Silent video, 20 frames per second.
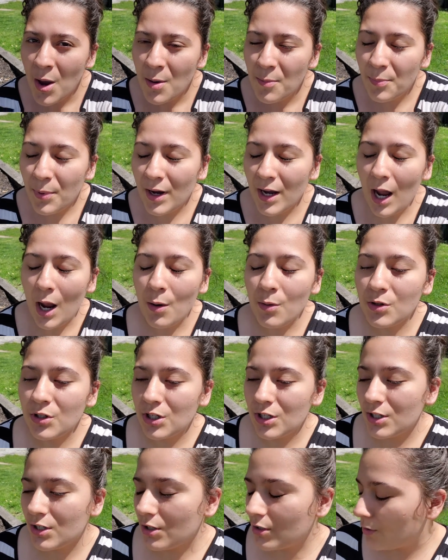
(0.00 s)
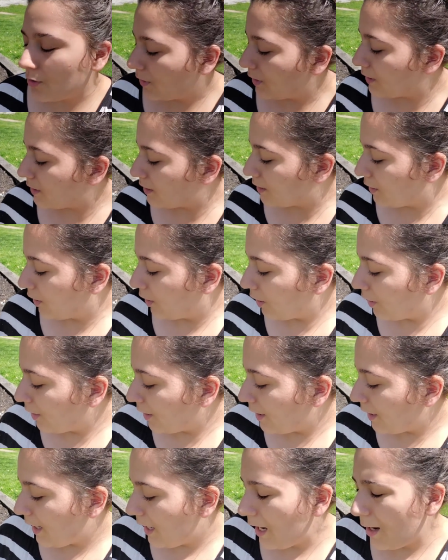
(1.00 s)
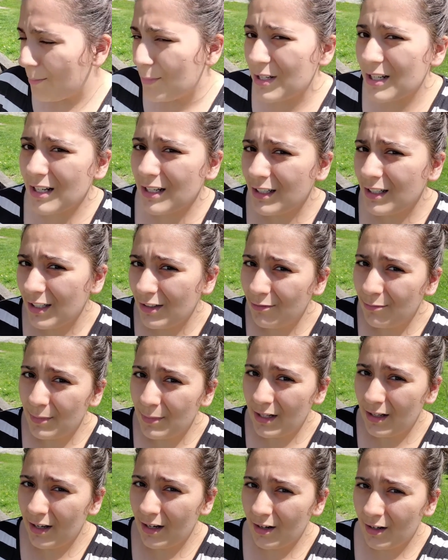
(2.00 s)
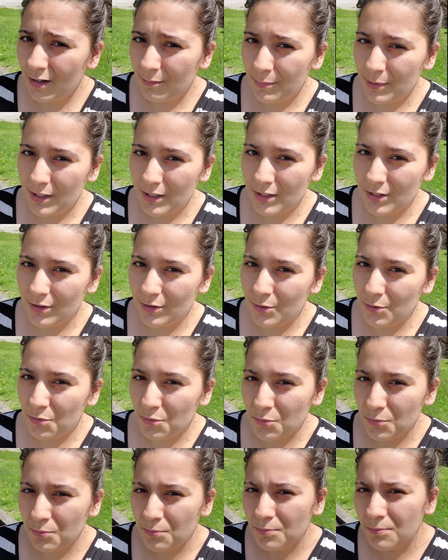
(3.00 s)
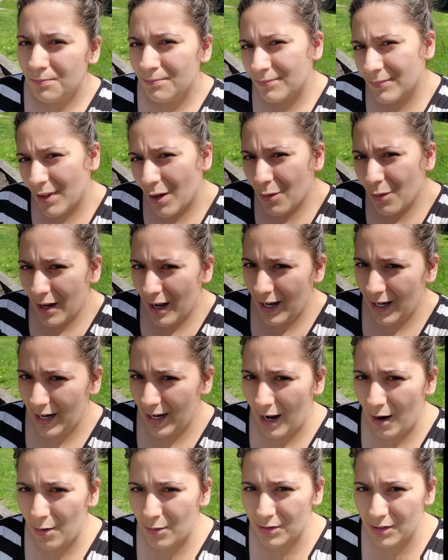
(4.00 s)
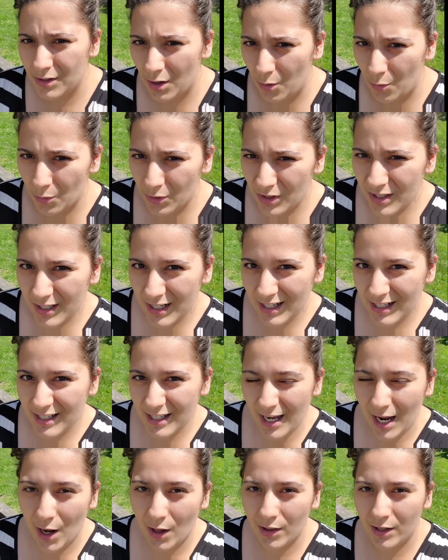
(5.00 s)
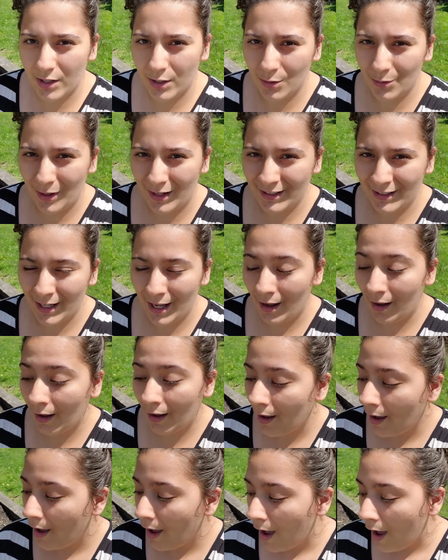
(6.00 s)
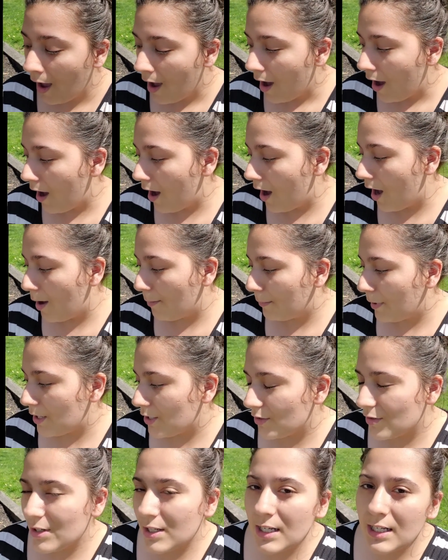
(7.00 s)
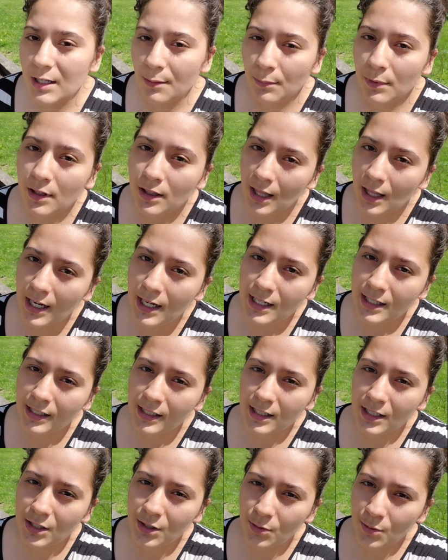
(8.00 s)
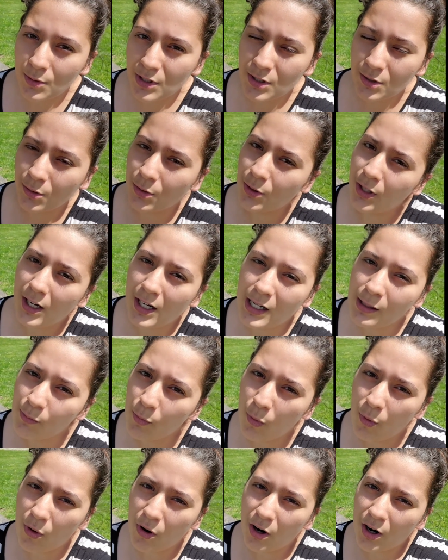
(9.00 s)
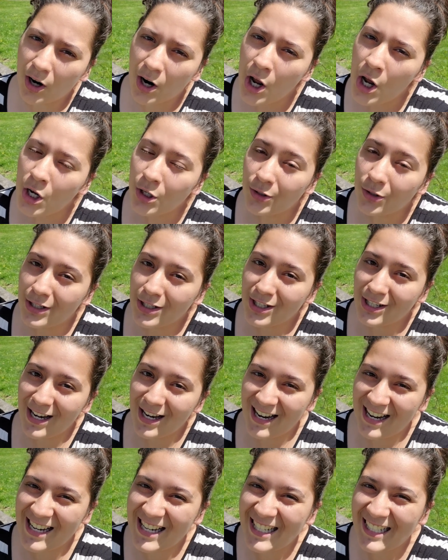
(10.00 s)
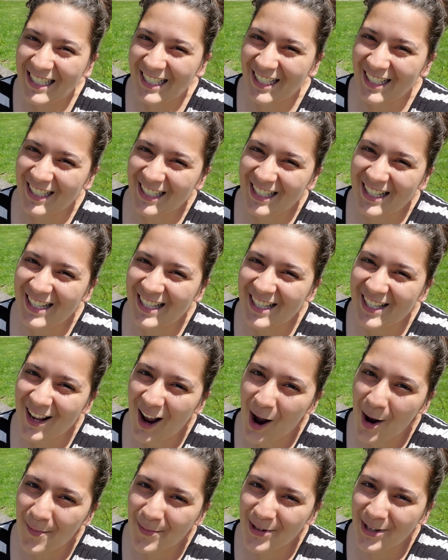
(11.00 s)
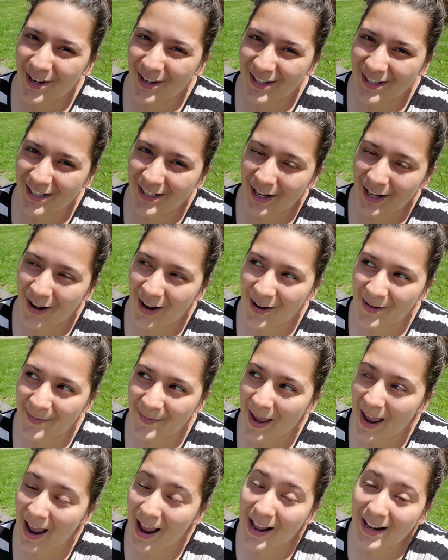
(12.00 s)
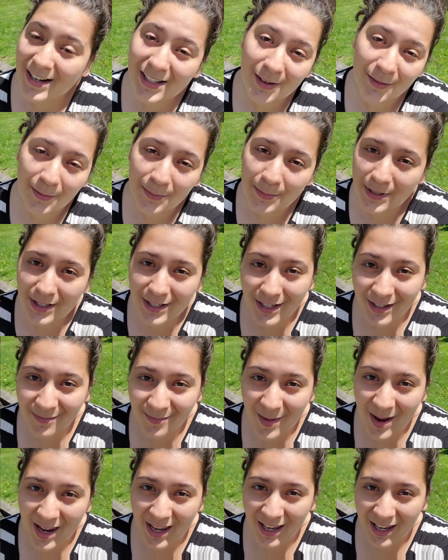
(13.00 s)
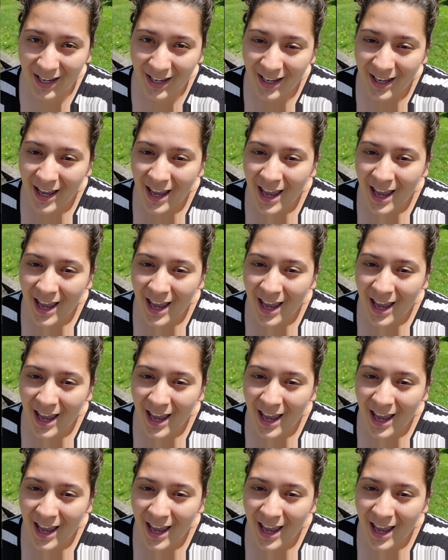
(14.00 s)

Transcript: but I was just doing this in a hurry, and I'm just going to leave them in there because they're doing okay now. So we're just going to see how they do like that. As you can see, some of the lettuce isn't doing so good anymore. Christian actually stomped on some, and some of them just didn't make it.